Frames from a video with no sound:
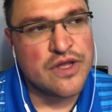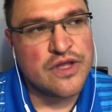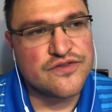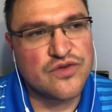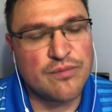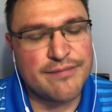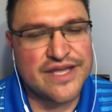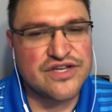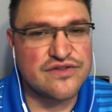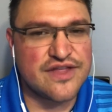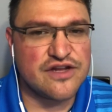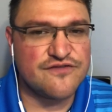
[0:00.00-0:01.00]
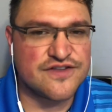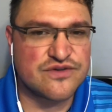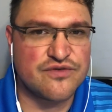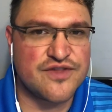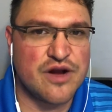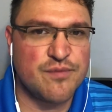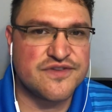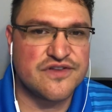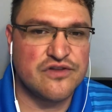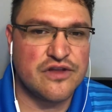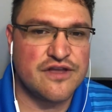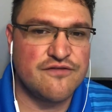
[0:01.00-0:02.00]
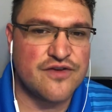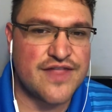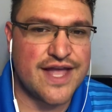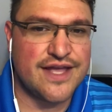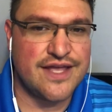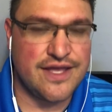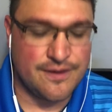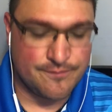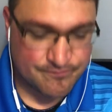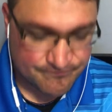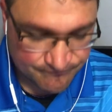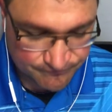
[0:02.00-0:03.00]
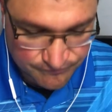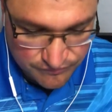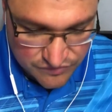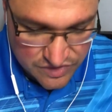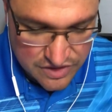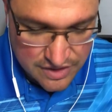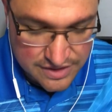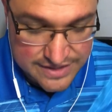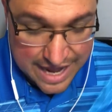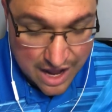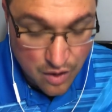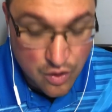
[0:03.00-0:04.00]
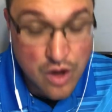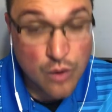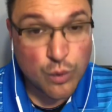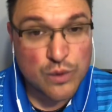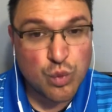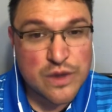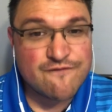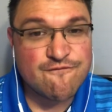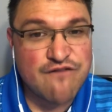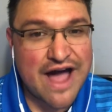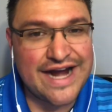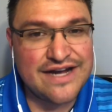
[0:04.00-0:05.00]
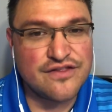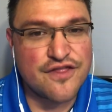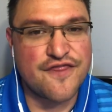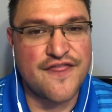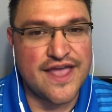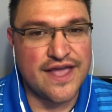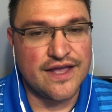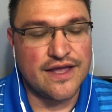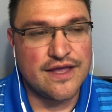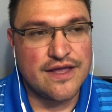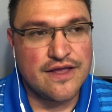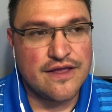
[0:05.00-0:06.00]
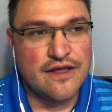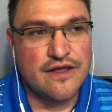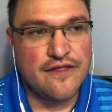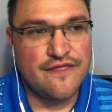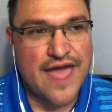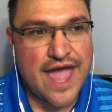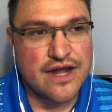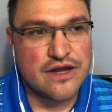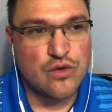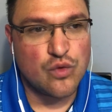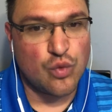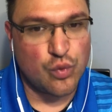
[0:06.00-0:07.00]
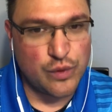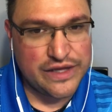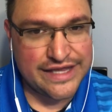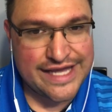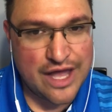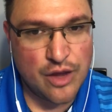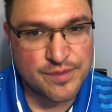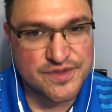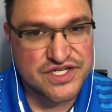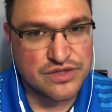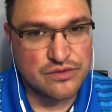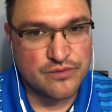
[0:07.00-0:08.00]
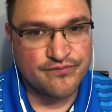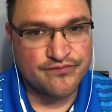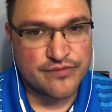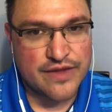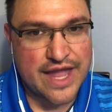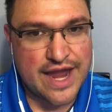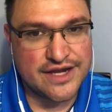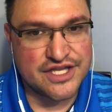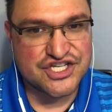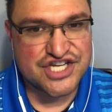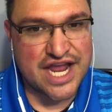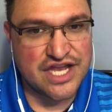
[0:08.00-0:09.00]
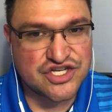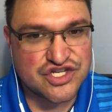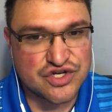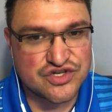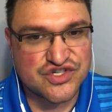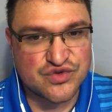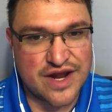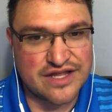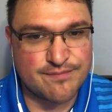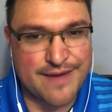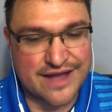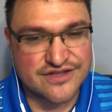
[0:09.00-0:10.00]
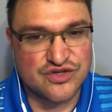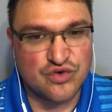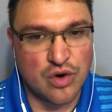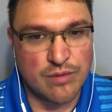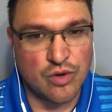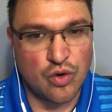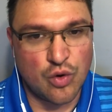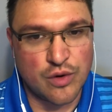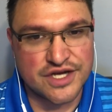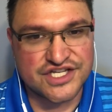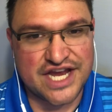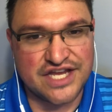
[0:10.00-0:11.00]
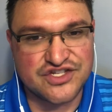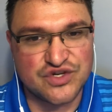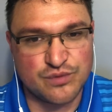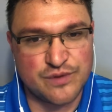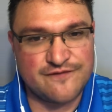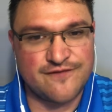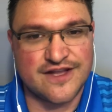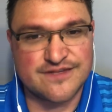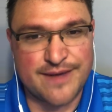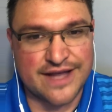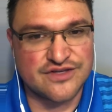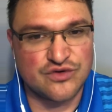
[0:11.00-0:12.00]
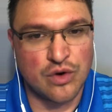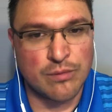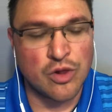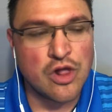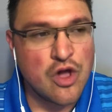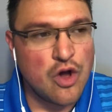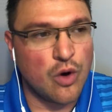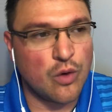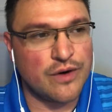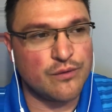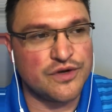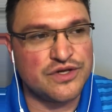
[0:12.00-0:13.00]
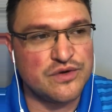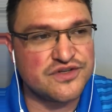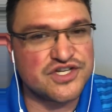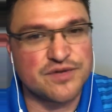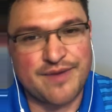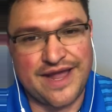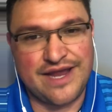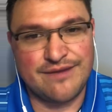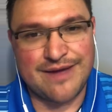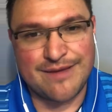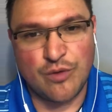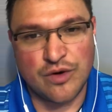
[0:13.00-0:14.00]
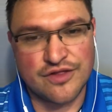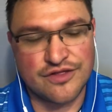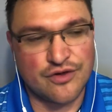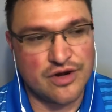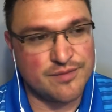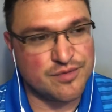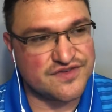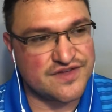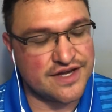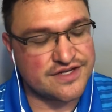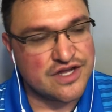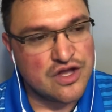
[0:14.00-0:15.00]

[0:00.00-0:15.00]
So make sure that your physical therapist is looking for that key. Now, when we find the thing that really helps you, and it changed your strength back to normal, or it changed your reflex back to normal, or it reduced your pain by more than 30%,